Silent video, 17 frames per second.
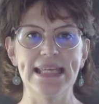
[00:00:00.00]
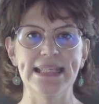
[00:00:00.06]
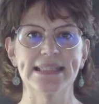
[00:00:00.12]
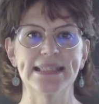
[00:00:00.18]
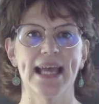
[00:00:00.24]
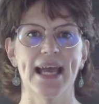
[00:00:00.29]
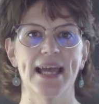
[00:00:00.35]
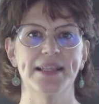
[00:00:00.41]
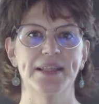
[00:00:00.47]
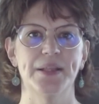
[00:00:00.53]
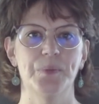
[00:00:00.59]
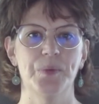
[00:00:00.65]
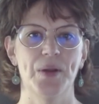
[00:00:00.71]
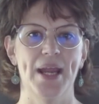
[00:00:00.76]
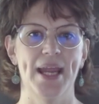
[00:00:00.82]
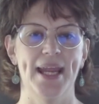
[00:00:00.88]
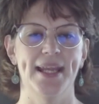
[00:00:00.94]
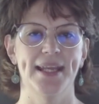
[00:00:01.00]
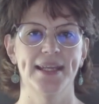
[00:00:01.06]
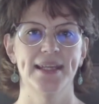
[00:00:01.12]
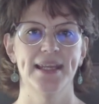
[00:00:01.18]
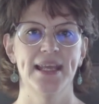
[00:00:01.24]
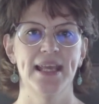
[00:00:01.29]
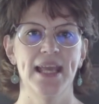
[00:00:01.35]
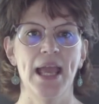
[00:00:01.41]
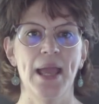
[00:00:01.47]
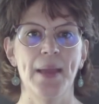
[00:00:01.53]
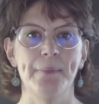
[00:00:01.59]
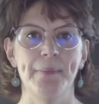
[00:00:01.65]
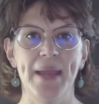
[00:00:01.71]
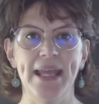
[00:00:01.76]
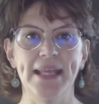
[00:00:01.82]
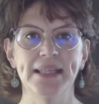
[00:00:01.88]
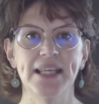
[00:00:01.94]
inside the brain,
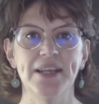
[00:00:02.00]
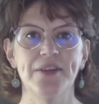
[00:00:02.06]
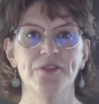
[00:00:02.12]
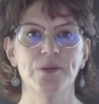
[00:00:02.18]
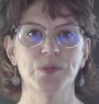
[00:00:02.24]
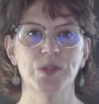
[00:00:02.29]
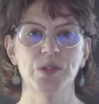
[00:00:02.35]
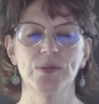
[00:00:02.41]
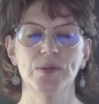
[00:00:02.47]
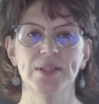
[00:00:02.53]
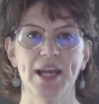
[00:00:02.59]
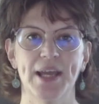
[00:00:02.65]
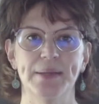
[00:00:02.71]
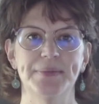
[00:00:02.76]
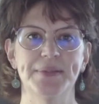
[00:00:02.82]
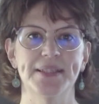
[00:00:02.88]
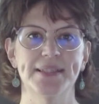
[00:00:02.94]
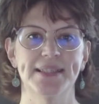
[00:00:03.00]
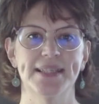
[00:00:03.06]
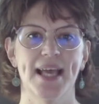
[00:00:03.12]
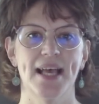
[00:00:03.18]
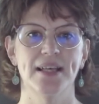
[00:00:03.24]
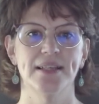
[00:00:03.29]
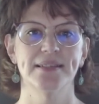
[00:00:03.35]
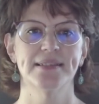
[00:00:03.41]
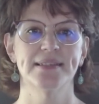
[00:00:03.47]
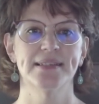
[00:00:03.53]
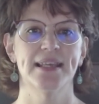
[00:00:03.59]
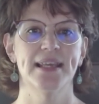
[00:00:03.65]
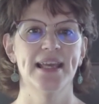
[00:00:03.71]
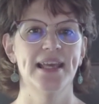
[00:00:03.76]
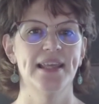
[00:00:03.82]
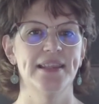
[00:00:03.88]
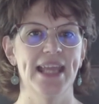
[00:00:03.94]
mainly from two types of cells
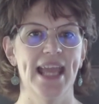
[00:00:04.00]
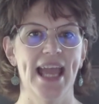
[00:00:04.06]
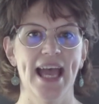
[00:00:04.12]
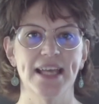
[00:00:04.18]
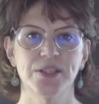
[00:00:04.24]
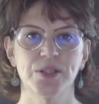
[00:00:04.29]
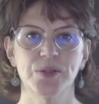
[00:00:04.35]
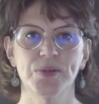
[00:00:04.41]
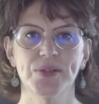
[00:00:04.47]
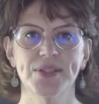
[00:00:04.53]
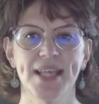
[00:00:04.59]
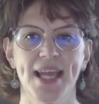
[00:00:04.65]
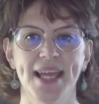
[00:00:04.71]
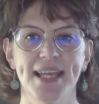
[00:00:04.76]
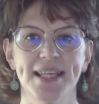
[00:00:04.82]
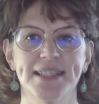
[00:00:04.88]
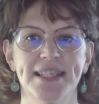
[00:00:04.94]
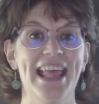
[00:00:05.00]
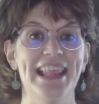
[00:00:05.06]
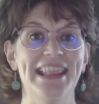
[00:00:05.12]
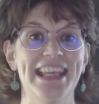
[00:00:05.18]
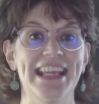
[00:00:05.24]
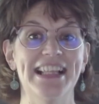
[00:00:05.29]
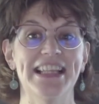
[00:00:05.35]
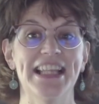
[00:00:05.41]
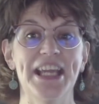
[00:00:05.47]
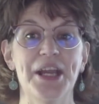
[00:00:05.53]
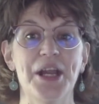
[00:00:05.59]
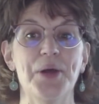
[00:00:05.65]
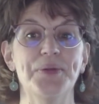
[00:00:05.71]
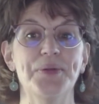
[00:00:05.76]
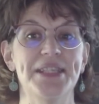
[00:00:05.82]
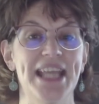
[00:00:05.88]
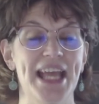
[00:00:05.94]
the astrocytes and the
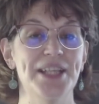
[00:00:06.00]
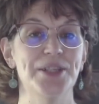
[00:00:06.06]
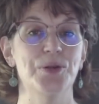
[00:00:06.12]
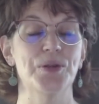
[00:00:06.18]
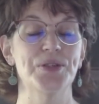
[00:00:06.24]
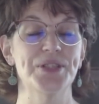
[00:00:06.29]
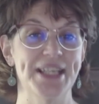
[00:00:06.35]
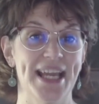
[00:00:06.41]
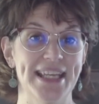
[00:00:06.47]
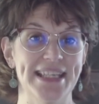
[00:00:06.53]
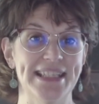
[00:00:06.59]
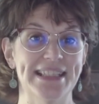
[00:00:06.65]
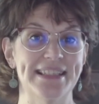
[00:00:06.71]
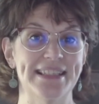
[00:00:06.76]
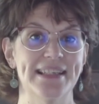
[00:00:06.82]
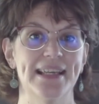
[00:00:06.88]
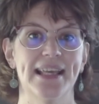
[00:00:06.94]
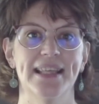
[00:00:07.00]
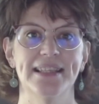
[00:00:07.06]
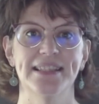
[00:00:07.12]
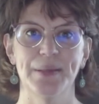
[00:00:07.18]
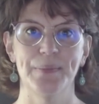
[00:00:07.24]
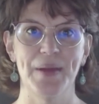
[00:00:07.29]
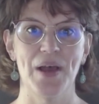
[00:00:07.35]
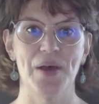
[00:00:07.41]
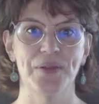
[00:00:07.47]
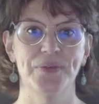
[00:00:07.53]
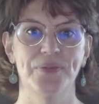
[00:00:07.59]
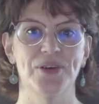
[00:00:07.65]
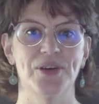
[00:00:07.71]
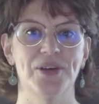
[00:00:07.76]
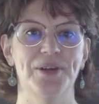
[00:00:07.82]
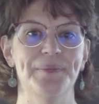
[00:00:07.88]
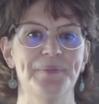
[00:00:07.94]
oligodendrocytes. It's a
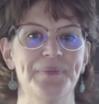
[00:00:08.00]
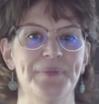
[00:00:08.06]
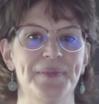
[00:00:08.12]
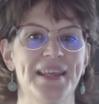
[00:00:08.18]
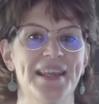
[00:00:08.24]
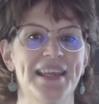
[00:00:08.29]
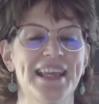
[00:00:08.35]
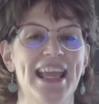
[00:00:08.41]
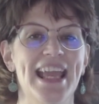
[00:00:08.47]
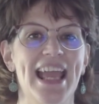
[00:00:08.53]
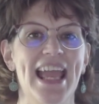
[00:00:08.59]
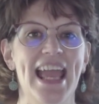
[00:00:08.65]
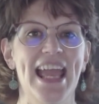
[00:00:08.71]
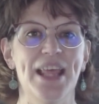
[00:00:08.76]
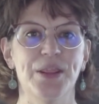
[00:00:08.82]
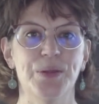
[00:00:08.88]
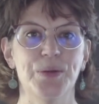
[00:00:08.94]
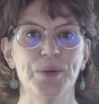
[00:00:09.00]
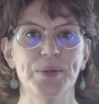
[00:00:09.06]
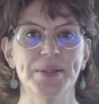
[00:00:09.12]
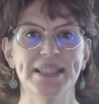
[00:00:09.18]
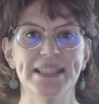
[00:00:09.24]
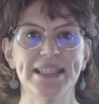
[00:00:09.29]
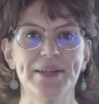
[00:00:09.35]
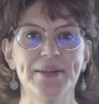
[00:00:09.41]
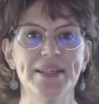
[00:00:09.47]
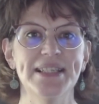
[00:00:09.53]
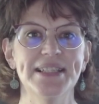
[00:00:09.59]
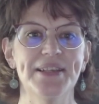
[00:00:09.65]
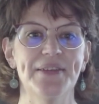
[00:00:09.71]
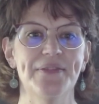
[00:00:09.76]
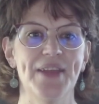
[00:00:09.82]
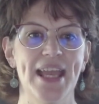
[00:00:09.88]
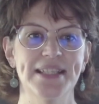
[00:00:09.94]
mouthful. And through a series
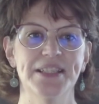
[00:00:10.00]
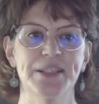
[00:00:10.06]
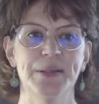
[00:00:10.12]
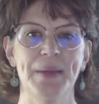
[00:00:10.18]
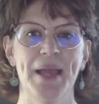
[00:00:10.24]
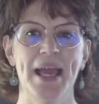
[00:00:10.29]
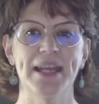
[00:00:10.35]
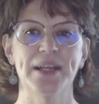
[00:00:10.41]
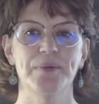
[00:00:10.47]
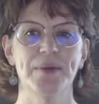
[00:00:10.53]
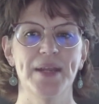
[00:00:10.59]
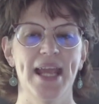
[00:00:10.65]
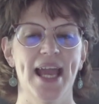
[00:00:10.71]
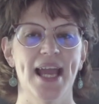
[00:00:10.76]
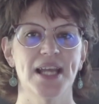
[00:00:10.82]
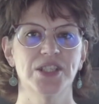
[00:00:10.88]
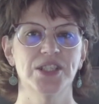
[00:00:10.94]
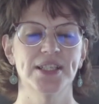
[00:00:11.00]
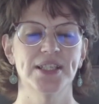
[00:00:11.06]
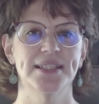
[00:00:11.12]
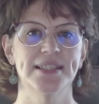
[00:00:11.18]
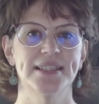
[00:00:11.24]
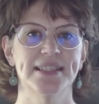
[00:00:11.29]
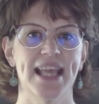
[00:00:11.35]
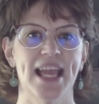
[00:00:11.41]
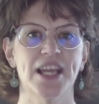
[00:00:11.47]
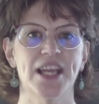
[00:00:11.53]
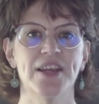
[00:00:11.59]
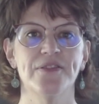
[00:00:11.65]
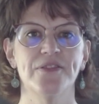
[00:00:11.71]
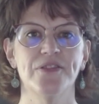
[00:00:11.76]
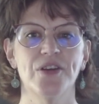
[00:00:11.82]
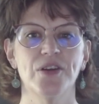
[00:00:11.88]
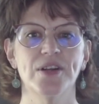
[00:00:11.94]
of enzymatic reactions that
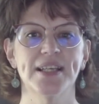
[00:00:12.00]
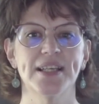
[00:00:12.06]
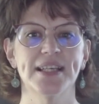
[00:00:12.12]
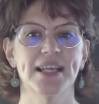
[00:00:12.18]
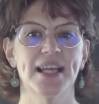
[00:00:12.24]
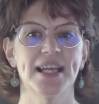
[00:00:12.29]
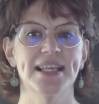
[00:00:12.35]
convert